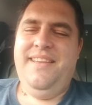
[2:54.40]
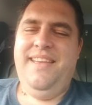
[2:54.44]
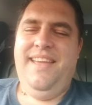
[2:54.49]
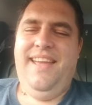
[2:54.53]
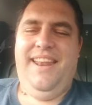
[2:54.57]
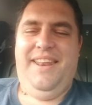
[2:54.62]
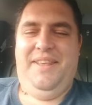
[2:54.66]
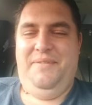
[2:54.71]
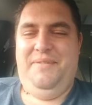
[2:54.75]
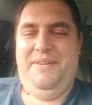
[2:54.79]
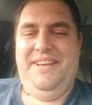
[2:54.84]

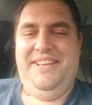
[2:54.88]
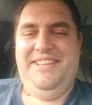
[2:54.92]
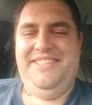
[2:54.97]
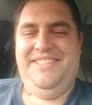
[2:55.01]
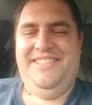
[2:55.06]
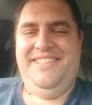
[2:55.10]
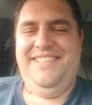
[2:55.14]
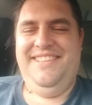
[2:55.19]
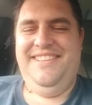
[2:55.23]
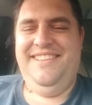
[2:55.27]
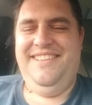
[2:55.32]

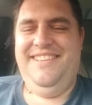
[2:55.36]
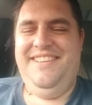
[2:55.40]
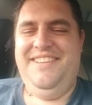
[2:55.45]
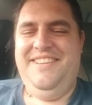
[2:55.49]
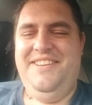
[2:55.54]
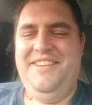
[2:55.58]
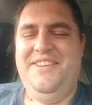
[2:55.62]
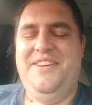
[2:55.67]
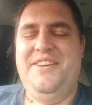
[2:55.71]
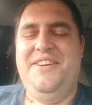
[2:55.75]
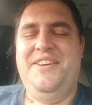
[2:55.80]
Anyways,
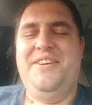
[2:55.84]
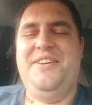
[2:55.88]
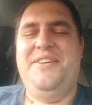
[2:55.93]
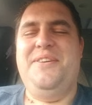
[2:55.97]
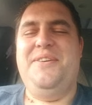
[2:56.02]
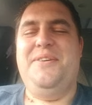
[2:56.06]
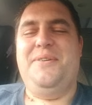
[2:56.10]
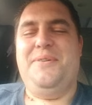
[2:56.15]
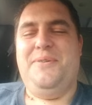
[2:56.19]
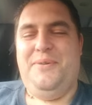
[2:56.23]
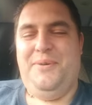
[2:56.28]

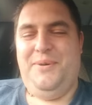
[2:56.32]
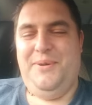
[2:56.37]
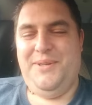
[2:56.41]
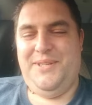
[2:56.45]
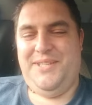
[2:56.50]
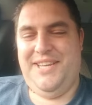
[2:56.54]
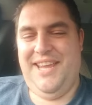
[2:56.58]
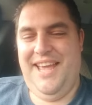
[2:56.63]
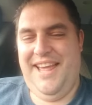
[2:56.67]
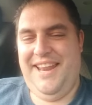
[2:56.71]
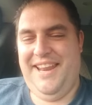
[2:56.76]
cool
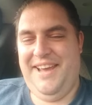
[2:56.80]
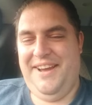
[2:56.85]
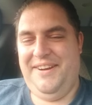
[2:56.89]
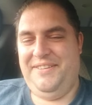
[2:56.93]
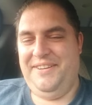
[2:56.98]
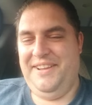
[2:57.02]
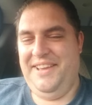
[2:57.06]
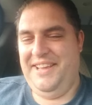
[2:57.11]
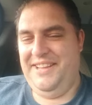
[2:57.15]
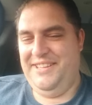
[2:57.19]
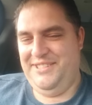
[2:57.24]
shout
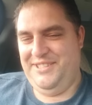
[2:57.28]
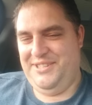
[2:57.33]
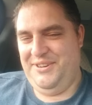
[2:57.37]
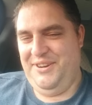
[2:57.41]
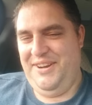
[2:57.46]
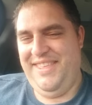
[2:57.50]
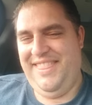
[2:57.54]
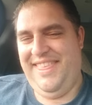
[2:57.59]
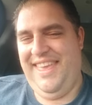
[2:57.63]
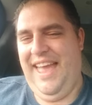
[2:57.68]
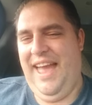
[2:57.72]
out.
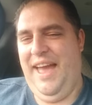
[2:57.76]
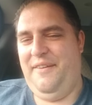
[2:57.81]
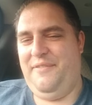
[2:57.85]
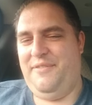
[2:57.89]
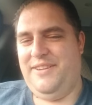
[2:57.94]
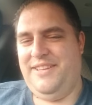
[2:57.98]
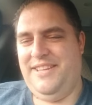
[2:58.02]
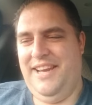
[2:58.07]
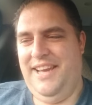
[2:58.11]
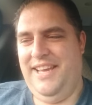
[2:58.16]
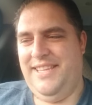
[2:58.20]
Enjoy the
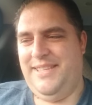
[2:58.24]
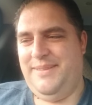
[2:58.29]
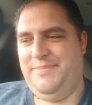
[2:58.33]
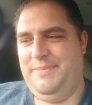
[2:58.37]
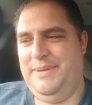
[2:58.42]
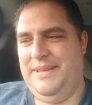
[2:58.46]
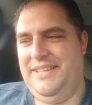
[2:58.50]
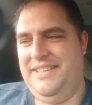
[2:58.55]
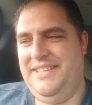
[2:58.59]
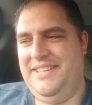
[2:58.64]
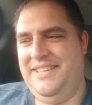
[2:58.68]

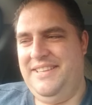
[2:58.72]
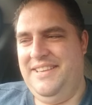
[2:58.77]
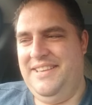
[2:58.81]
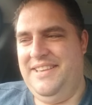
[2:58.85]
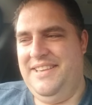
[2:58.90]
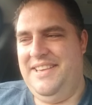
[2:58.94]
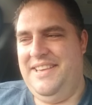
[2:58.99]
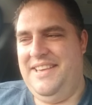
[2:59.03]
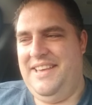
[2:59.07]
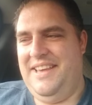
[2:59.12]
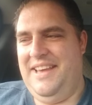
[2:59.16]
advertisement.
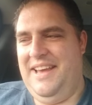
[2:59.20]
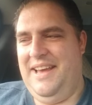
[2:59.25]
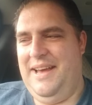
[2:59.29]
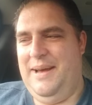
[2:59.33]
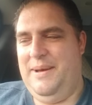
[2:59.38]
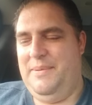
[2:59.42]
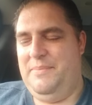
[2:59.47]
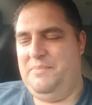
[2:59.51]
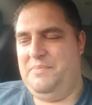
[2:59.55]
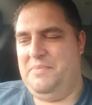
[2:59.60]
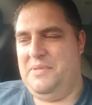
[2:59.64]

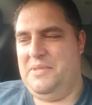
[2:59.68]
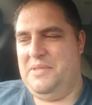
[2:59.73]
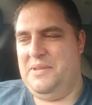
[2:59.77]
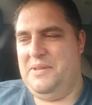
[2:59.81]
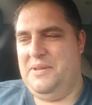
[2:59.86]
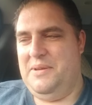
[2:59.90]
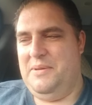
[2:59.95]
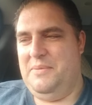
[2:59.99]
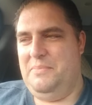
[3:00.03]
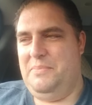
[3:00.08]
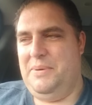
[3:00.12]
Um,
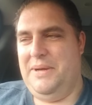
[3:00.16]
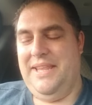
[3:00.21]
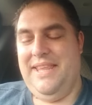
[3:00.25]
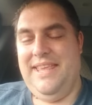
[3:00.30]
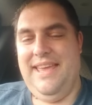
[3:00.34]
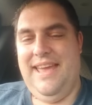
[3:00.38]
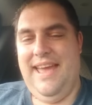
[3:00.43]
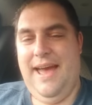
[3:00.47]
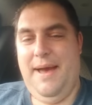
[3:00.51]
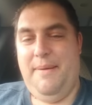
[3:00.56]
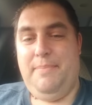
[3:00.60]
but
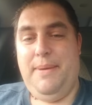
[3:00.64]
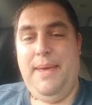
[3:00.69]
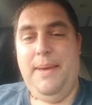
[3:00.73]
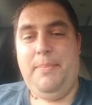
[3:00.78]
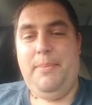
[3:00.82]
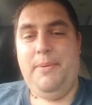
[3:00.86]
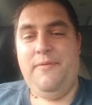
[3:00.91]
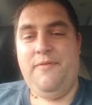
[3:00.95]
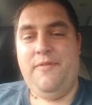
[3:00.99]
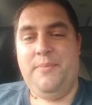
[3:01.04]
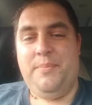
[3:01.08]
yeah,
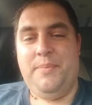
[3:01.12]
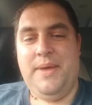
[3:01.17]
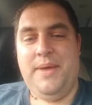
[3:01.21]
people from